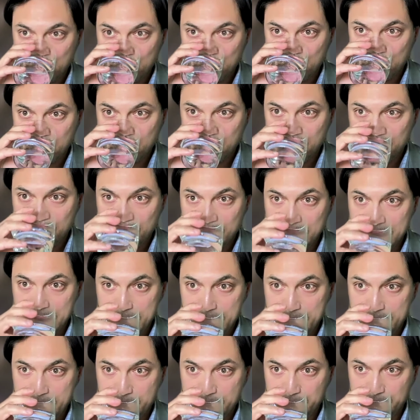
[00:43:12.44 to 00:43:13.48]
would you be
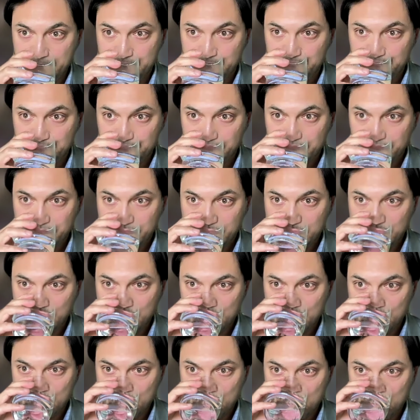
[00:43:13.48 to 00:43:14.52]
using a specific
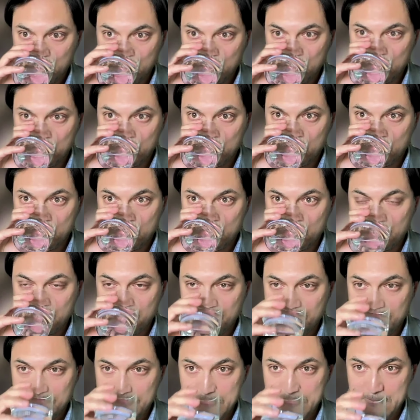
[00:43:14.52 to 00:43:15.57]
translation of the
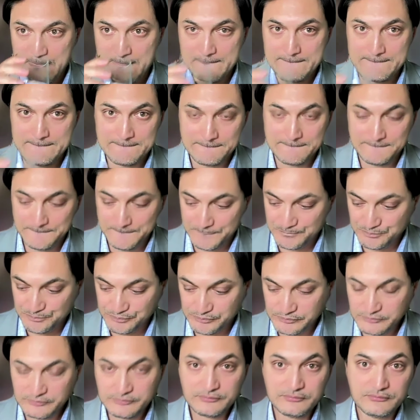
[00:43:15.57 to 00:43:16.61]
Bhagavad Gita? That's the
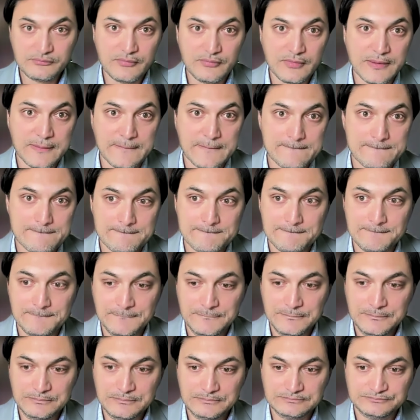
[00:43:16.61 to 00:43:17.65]
question. So what
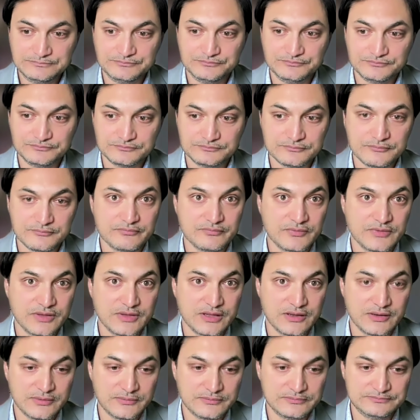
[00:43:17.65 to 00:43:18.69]
text? You have to say a little bit
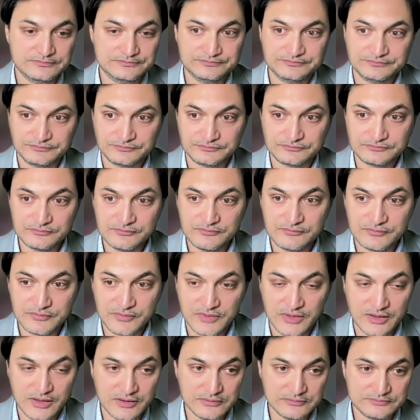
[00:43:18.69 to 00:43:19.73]
about the
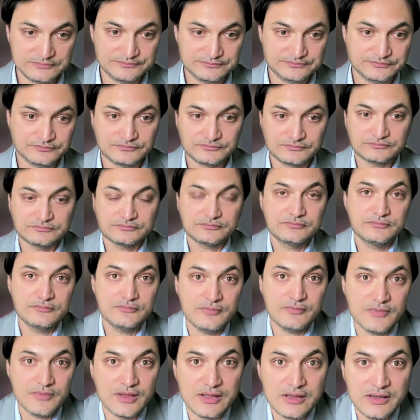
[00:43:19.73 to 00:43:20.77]
text you're going to be using in the
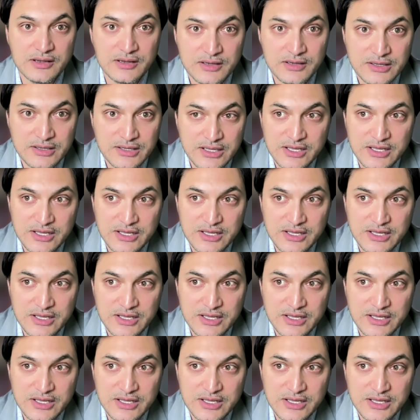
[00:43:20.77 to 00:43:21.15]
course.